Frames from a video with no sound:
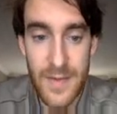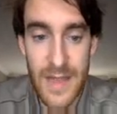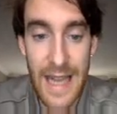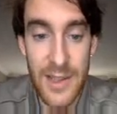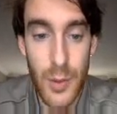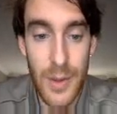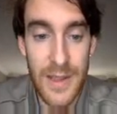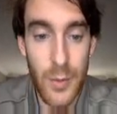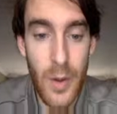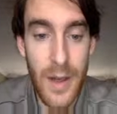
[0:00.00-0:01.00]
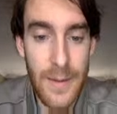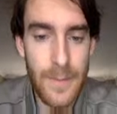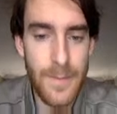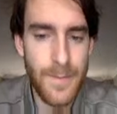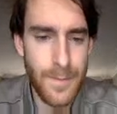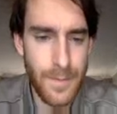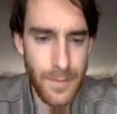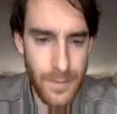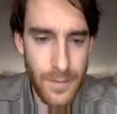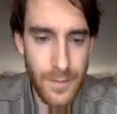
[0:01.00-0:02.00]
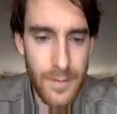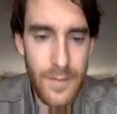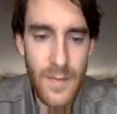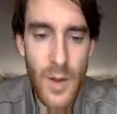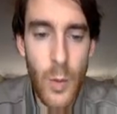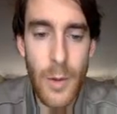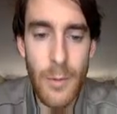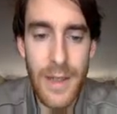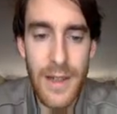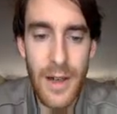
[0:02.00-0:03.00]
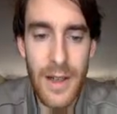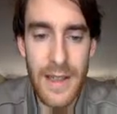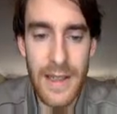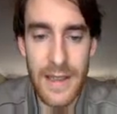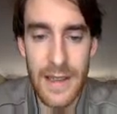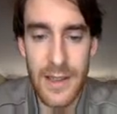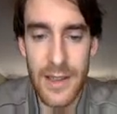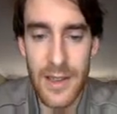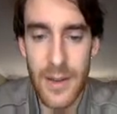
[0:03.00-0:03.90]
21, when we got here,